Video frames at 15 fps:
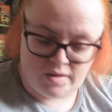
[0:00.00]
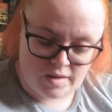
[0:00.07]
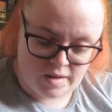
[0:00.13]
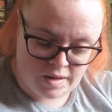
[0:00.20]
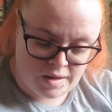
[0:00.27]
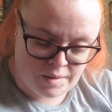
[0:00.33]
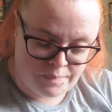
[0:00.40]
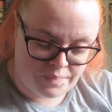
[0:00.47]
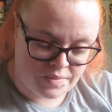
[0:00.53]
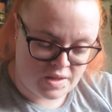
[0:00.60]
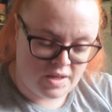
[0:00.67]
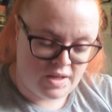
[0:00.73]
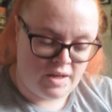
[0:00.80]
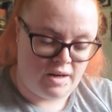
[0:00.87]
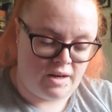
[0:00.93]
And
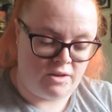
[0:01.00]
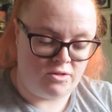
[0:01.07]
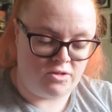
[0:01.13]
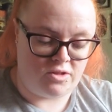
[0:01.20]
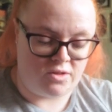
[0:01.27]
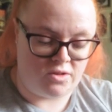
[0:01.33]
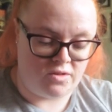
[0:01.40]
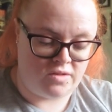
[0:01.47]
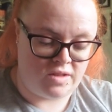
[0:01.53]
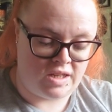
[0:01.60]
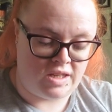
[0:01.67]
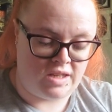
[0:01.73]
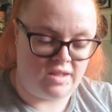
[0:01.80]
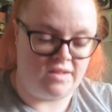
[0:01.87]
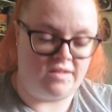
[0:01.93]
I also got
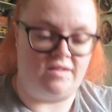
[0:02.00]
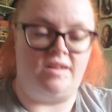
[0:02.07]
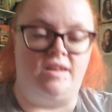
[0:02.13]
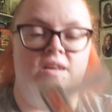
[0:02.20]
these